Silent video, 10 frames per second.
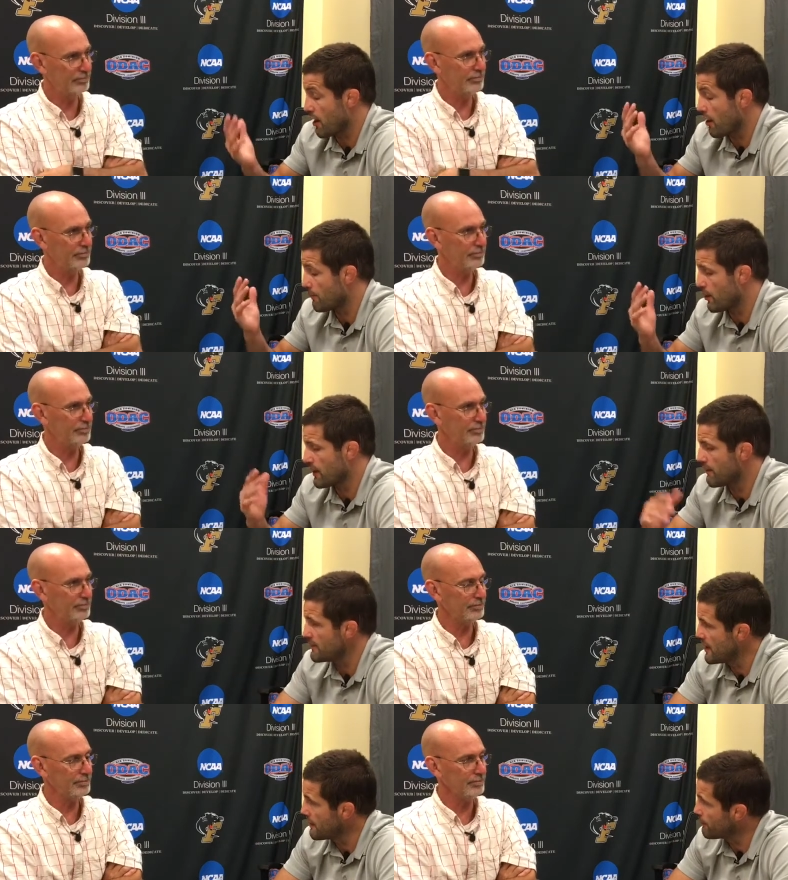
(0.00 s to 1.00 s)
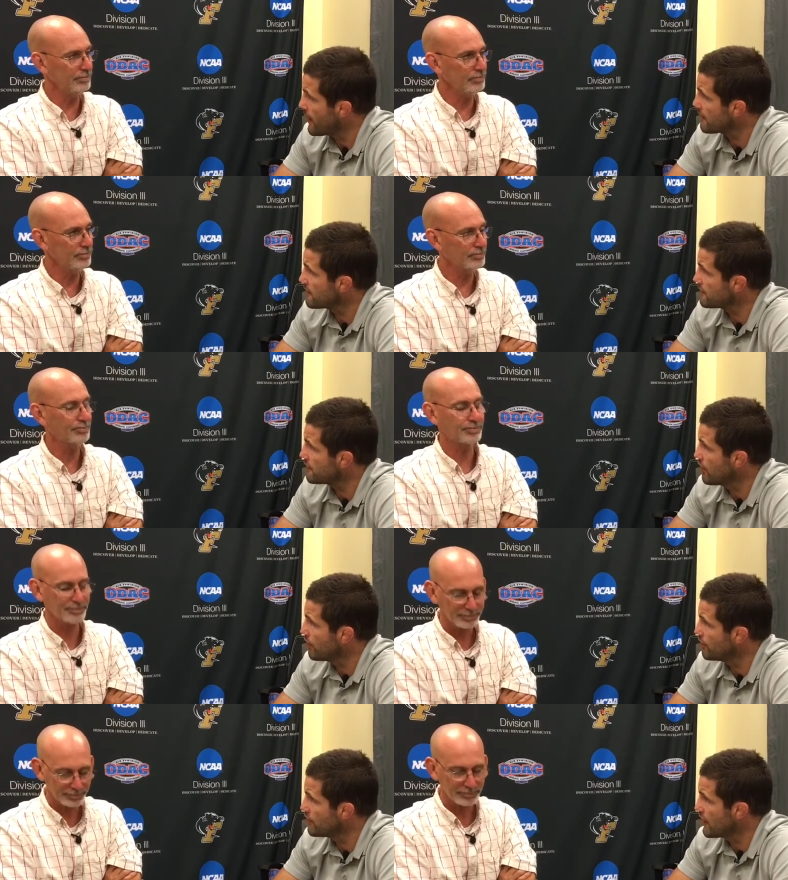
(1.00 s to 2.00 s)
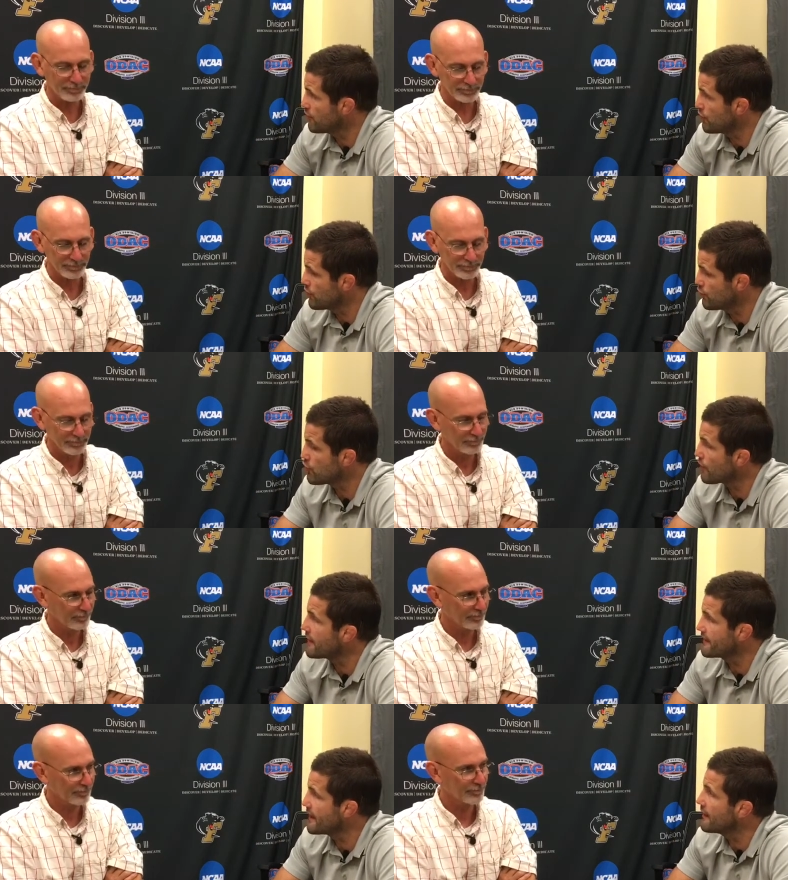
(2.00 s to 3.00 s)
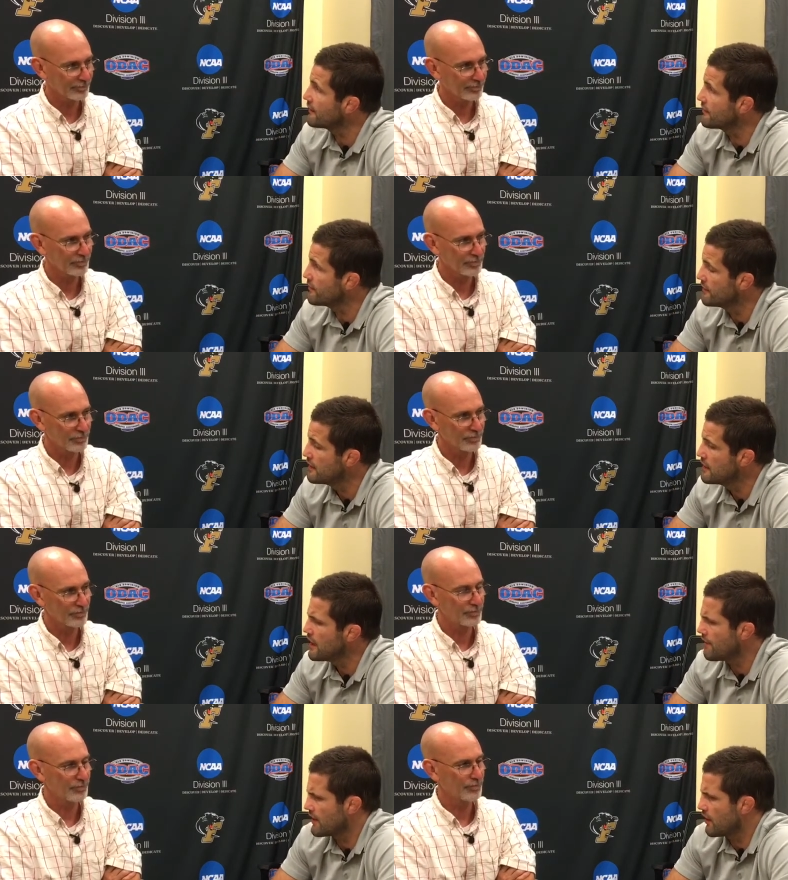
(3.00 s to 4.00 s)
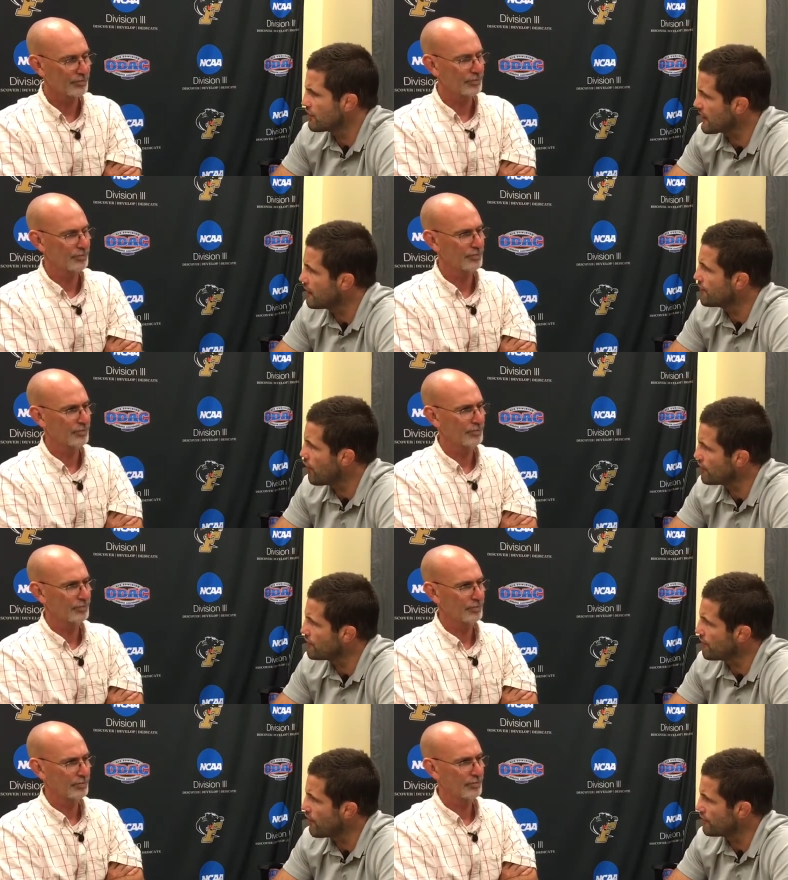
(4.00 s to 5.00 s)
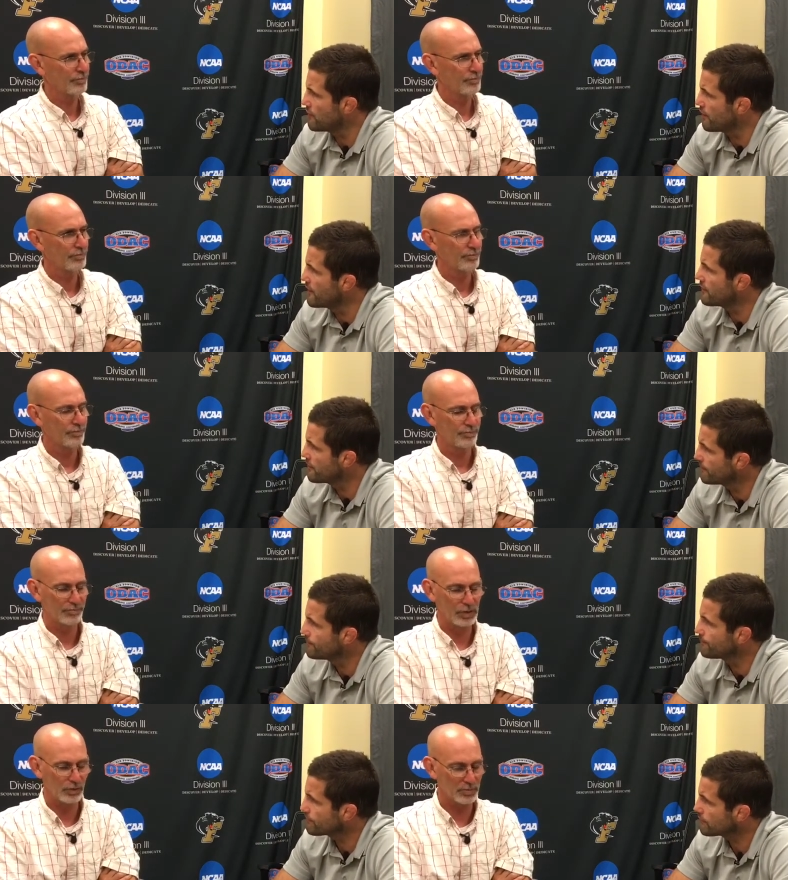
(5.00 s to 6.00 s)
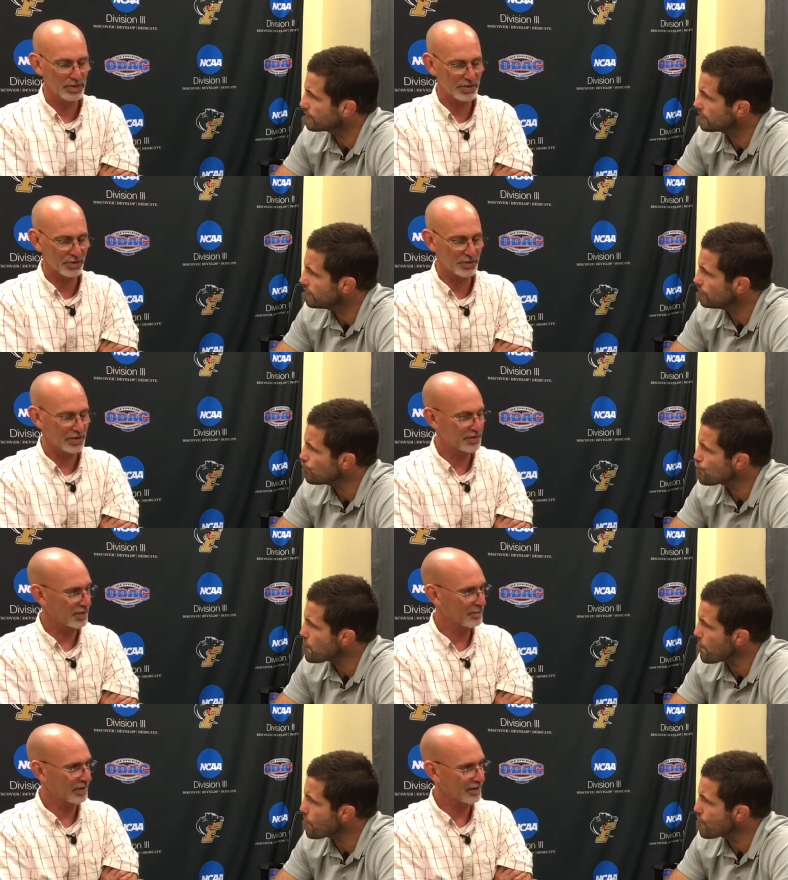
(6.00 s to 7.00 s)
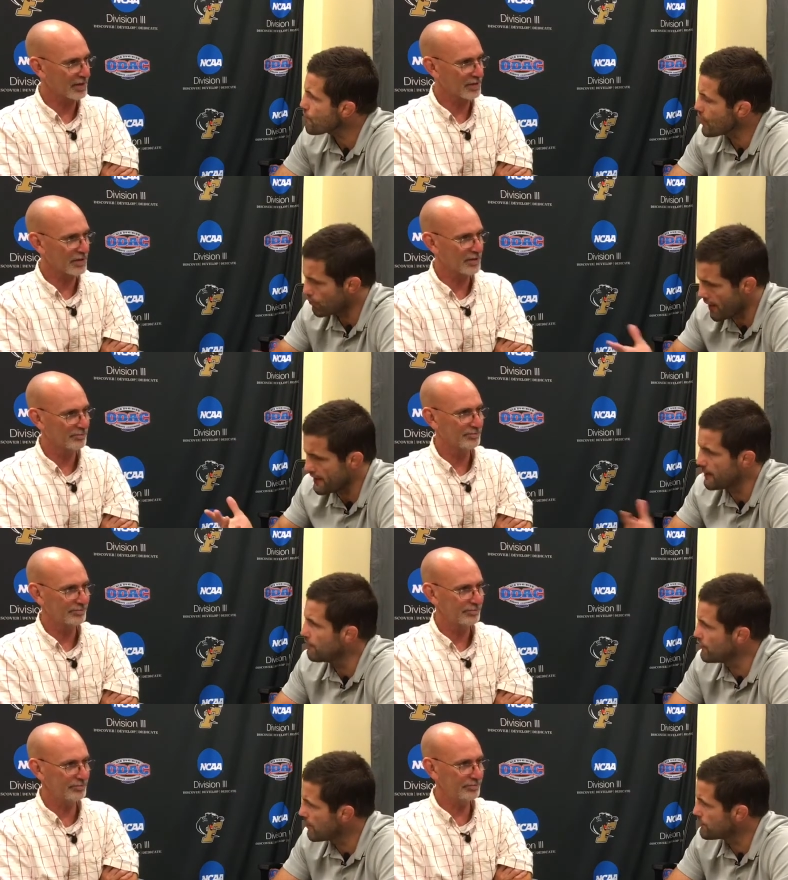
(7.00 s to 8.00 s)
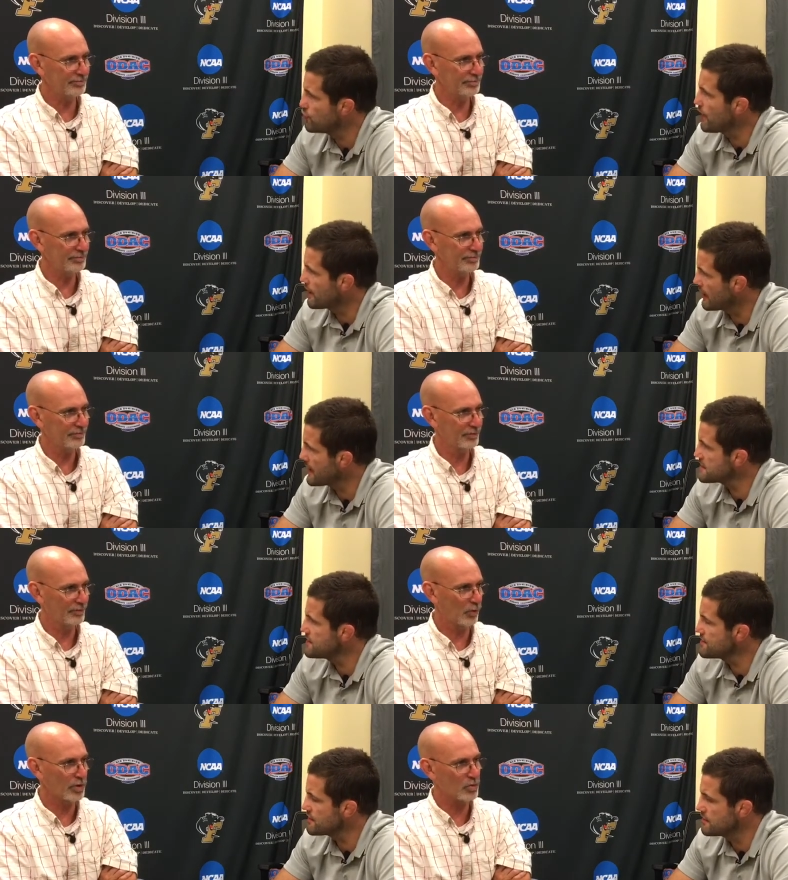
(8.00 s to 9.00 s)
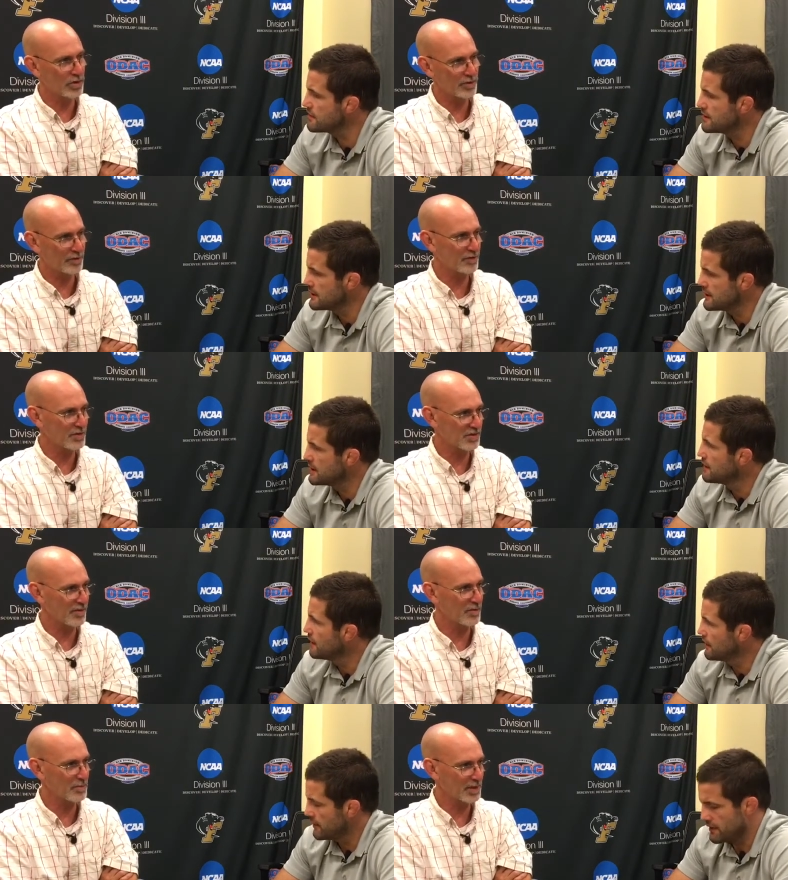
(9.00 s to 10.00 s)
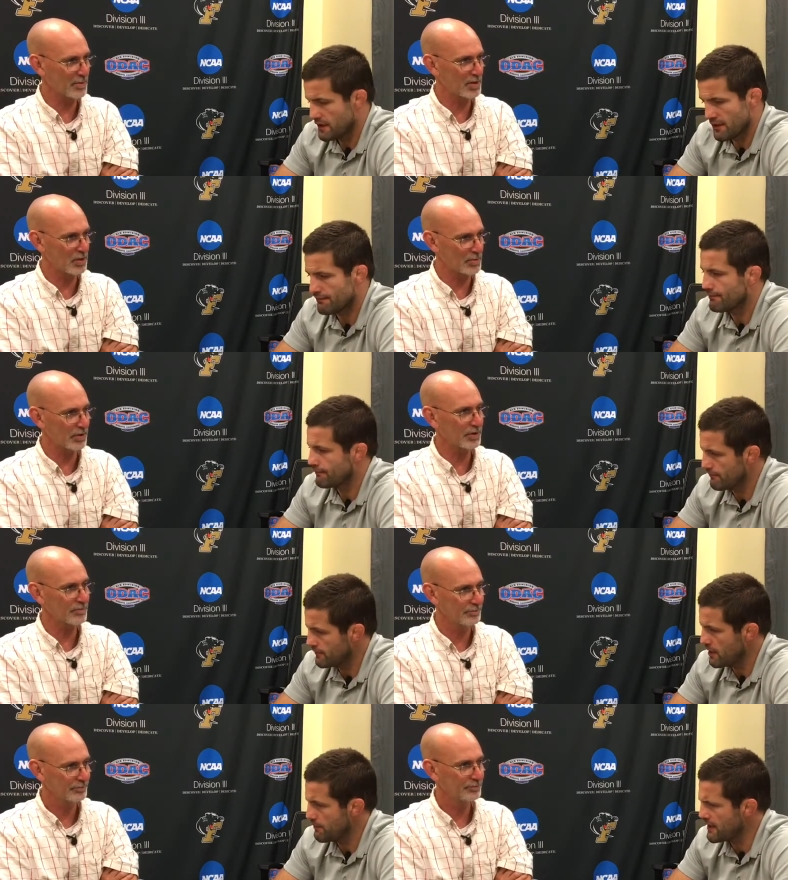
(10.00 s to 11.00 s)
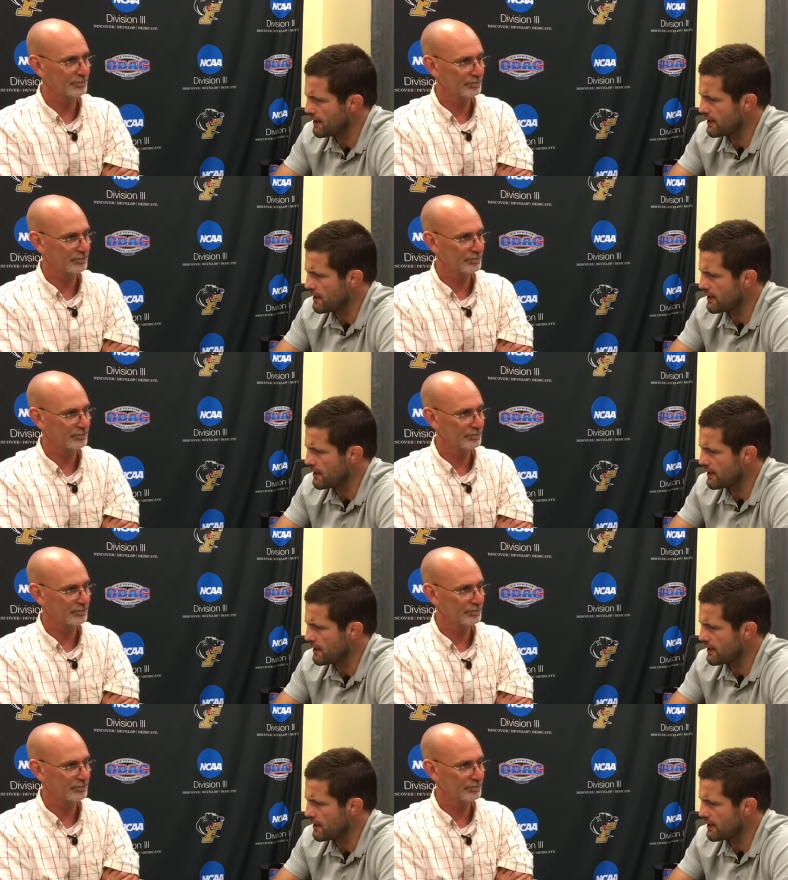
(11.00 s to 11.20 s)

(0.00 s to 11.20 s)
Speaker 1: I harp on every day in practice. You know, you got to do the, do the right things, and everything else kind of falls falls into place.
Speaker 2: Logan Meister did something like that, didn't he? Right. Yep. Moved up two weight classes. Forty-one to fifty-seven, and became yep, an All-American. Yep.
Speaker 1: And, it,